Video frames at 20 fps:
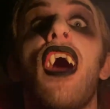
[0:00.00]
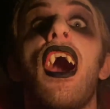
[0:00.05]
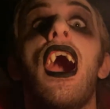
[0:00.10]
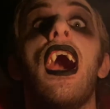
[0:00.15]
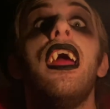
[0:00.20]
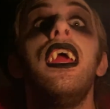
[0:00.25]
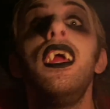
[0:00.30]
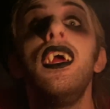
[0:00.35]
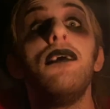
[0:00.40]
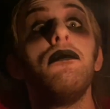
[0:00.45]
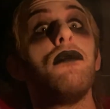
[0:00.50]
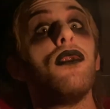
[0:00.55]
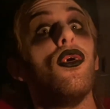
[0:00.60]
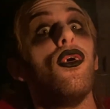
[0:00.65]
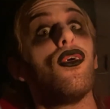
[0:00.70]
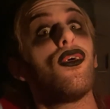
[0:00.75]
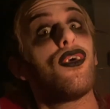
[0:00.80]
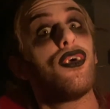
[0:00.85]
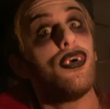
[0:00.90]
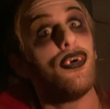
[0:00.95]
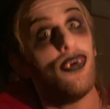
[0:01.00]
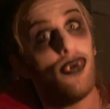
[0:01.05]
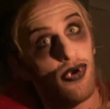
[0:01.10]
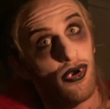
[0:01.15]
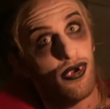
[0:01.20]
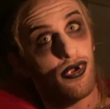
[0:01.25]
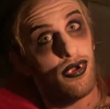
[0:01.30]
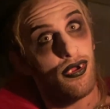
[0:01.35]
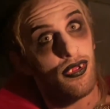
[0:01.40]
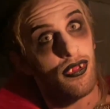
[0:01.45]
I am no
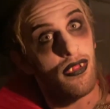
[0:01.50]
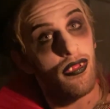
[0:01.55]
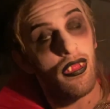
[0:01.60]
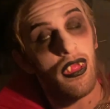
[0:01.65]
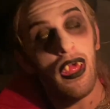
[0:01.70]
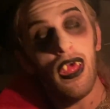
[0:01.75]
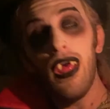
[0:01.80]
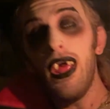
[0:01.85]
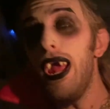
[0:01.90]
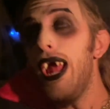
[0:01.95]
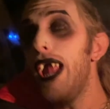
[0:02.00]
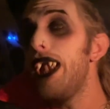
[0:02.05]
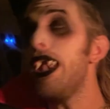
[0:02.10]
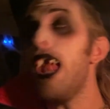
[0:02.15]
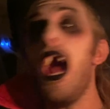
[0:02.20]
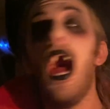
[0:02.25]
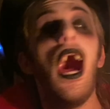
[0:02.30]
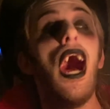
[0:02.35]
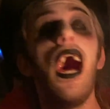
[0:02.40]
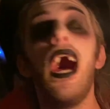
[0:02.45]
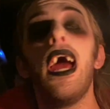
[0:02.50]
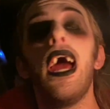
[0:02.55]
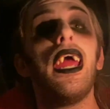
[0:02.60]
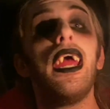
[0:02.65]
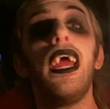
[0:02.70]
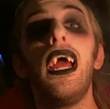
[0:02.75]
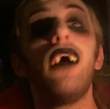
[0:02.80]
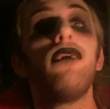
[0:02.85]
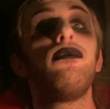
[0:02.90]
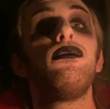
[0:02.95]
cook and
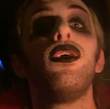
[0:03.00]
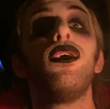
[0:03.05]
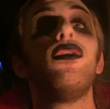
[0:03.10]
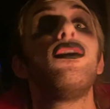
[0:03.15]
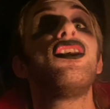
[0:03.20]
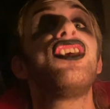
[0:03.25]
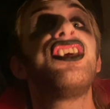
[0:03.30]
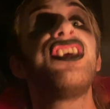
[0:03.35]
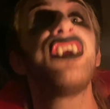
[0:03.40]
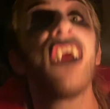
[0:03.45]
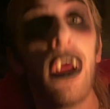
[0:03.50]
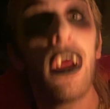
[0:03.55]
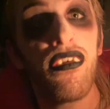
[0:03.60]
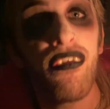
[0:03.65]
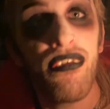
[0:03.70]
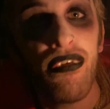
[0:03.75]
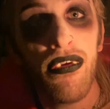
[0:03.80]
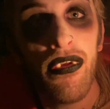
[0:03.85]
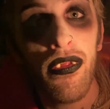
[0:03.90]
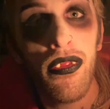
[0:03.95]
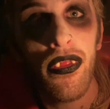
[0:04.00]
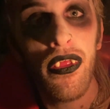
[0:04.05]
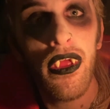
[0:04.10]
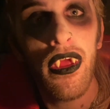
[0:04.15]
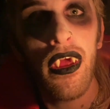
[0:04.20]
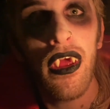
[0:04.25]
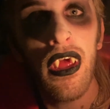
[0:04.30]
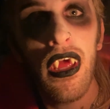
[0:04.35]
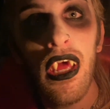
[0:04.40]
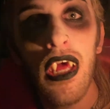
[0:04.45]
I am no chef,
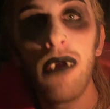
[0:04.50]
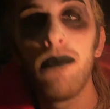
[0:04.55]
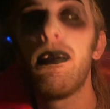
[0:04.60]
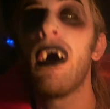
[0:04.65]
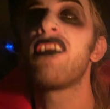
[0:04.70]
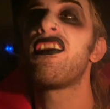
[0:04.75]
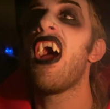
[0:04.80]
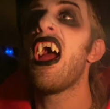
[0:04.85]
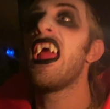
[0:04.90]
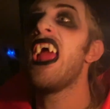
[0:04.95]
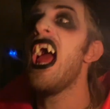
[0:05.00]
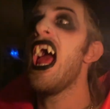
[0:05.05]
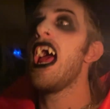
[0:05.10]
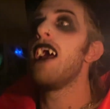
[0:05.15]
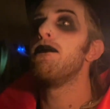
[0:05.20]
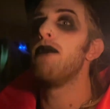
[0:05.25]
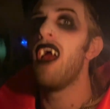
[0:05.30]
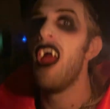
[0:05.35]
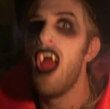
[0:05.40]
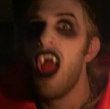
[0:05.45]
but I am